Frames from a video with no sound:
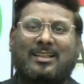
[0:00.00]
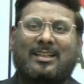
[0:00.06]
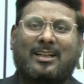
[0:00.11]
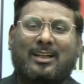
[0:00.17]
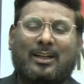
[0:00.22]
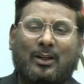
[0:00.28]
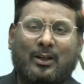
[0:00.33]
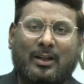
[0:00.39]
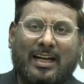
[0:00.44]

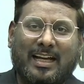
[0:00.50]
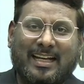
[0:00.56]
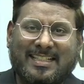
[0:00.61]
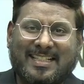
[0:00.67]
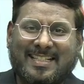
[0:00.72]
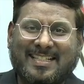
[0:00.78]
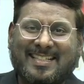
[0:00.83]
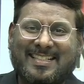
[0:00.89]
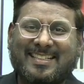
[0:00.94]
Hello
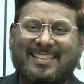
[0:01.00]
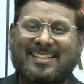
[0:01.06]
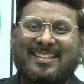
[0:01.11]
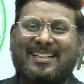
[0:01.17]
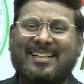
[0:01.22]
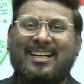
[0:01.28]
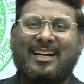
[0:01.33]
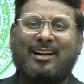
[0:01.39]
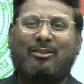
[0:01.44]
guys,
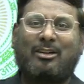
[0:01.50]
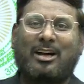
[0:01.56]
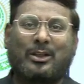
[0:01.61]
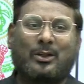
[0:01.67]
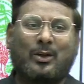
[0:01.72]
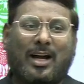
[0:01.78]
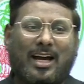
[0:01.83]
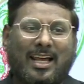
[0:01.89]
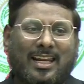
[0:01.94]
how are
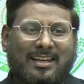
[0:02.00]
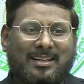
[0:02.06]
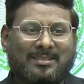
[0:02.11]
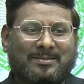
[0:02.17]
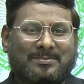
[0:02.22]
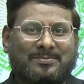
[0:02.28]
you all?